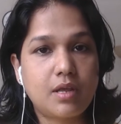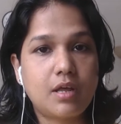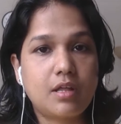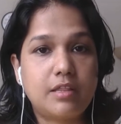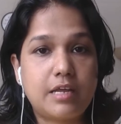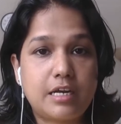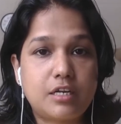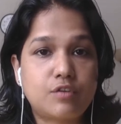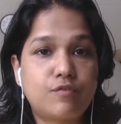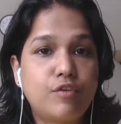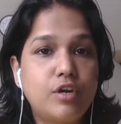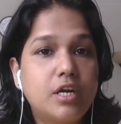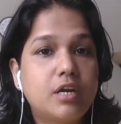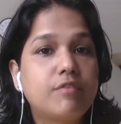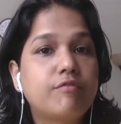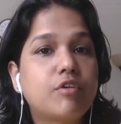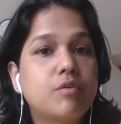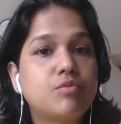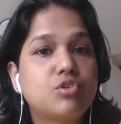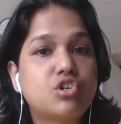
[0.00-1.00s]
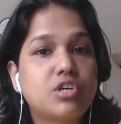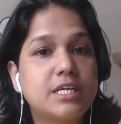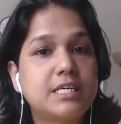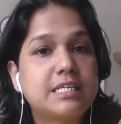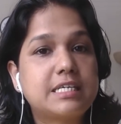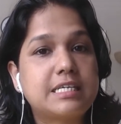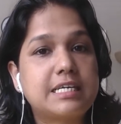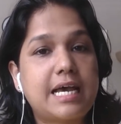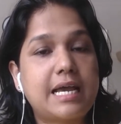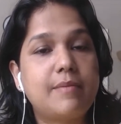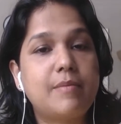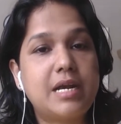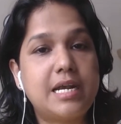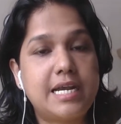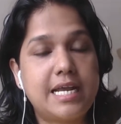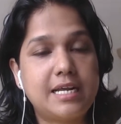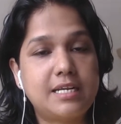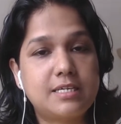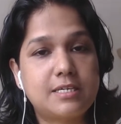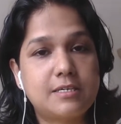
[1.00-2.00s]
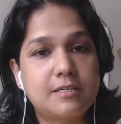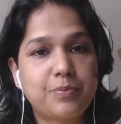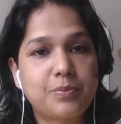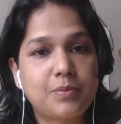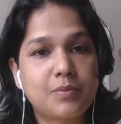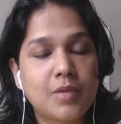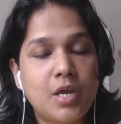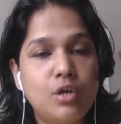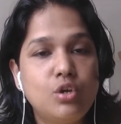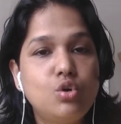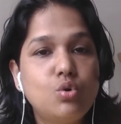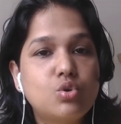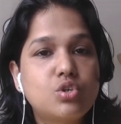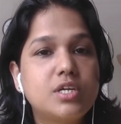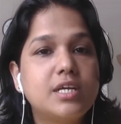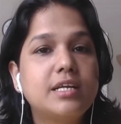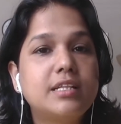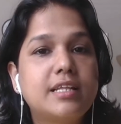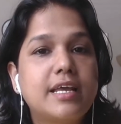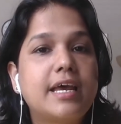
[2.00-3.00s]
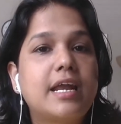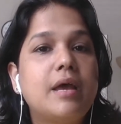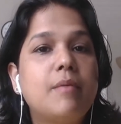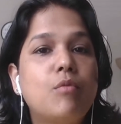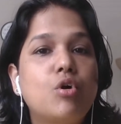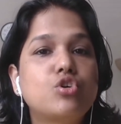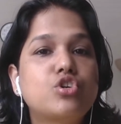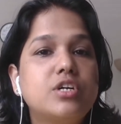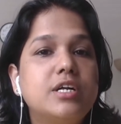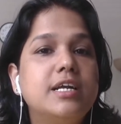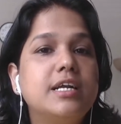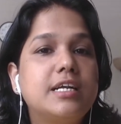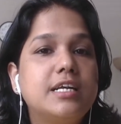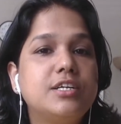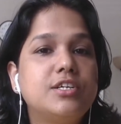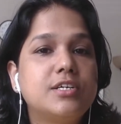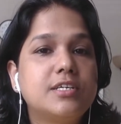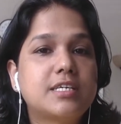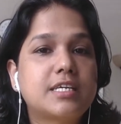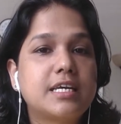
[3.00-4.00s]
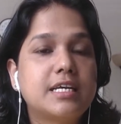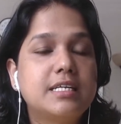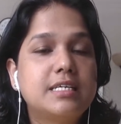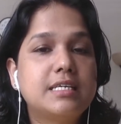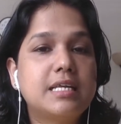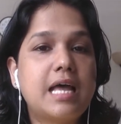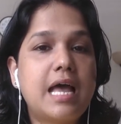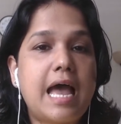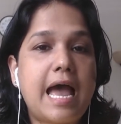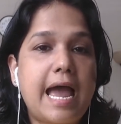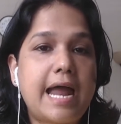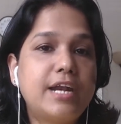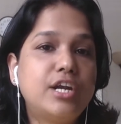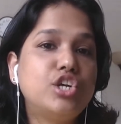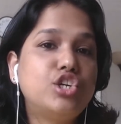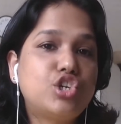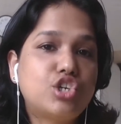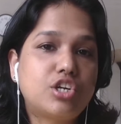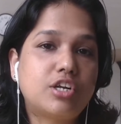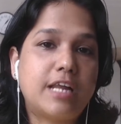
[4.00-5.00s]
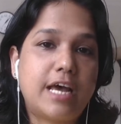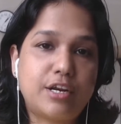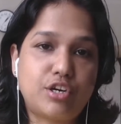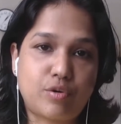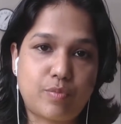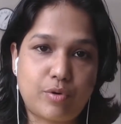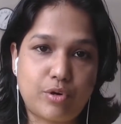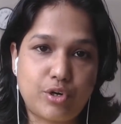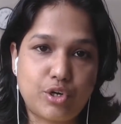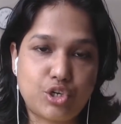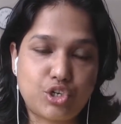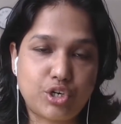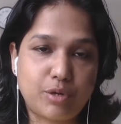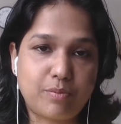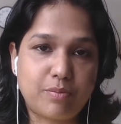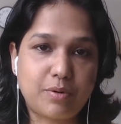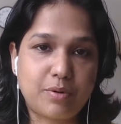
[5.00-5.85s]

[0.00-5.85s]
that is freedom from stress, time, and debts, using their emotional intelligence skills and digital entrepreneurship.